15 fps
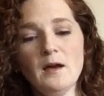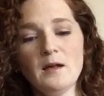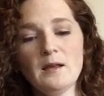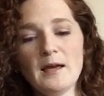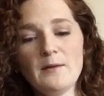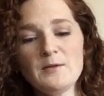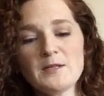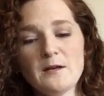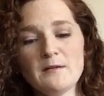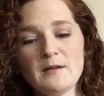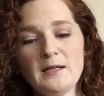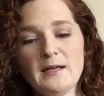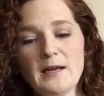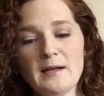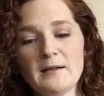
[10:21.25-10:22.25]
Eli was
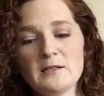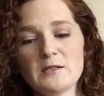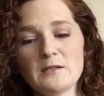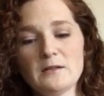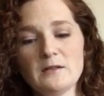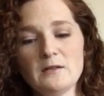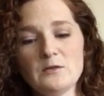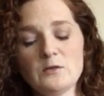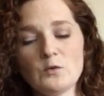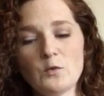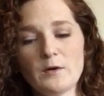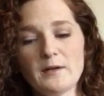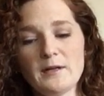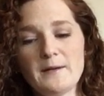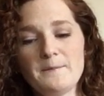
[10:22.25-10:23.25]
already headed
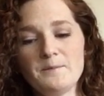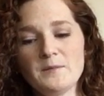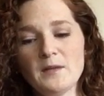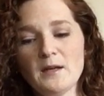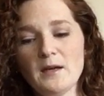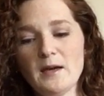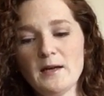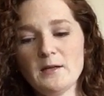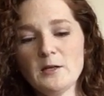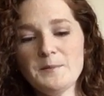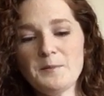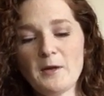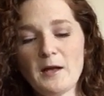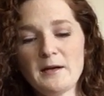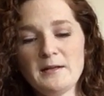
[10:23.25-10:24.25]
toward it. Ender
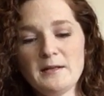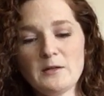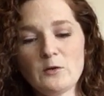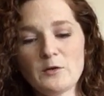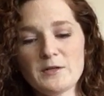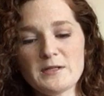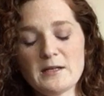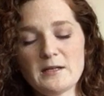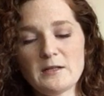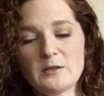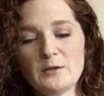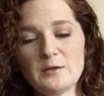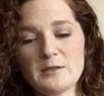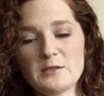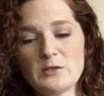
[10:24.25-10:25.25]
plotted a course that
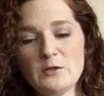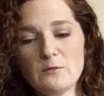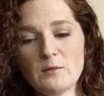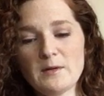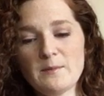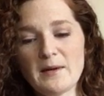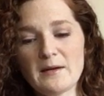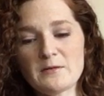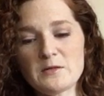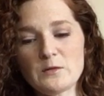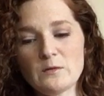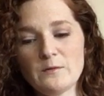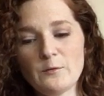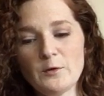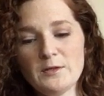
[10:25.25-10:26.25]
included 2 rebounds
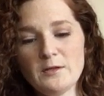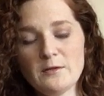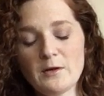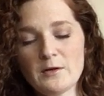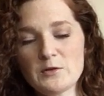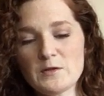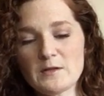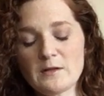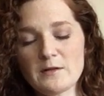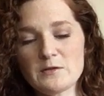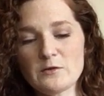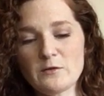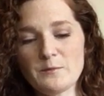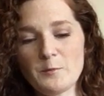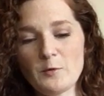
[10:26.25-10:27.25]
to avoid the largest
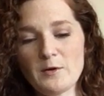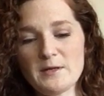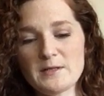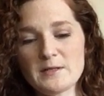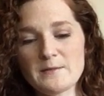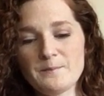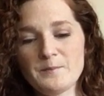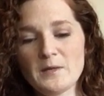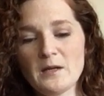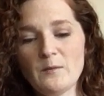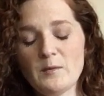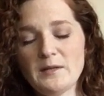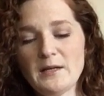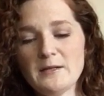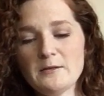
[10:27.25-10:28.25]
cluster of boys.
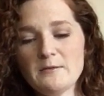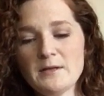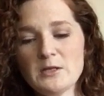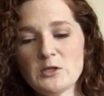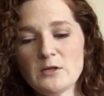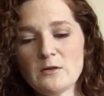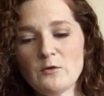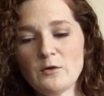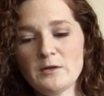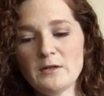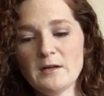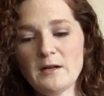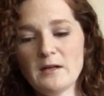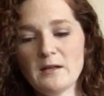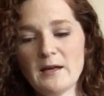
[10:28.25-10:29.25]
When Ender reached the
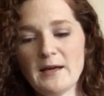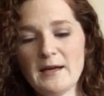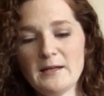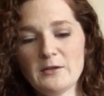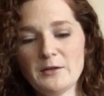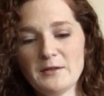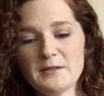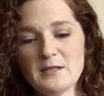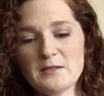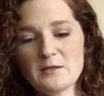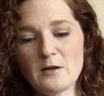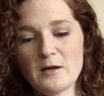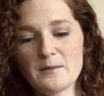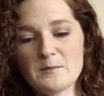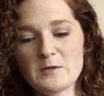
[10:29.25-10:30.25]
corner, Eli had hooked his
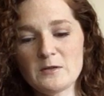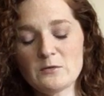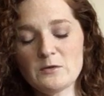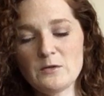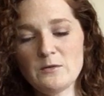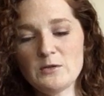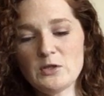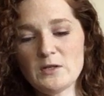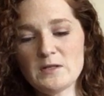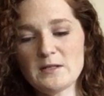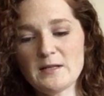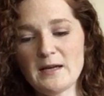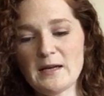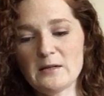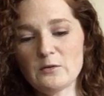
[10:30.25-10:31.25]
arms through 2
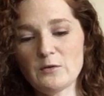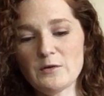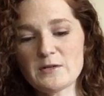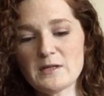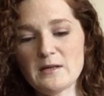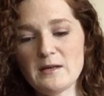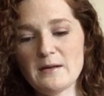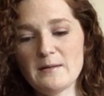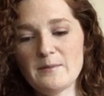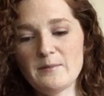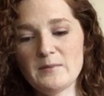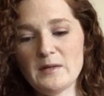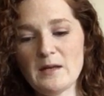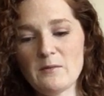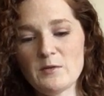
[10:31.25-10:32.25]
adjacent handholds
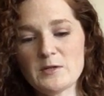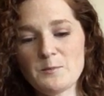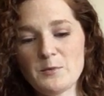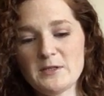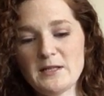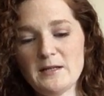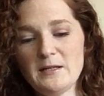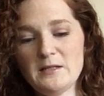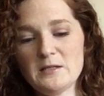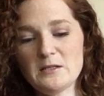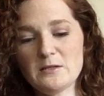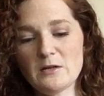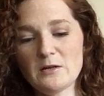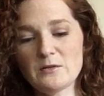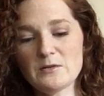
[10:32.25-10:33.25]
and was pretending to
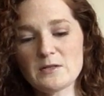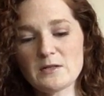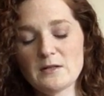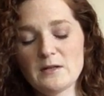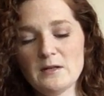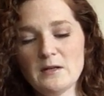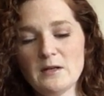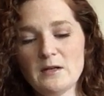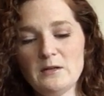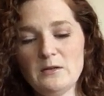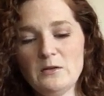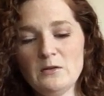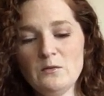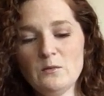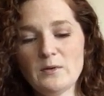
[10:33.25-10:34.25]
doze.
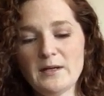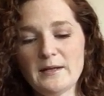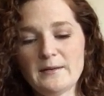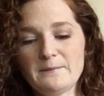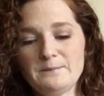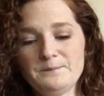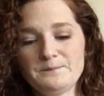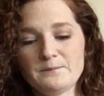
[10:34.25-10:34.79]
You win.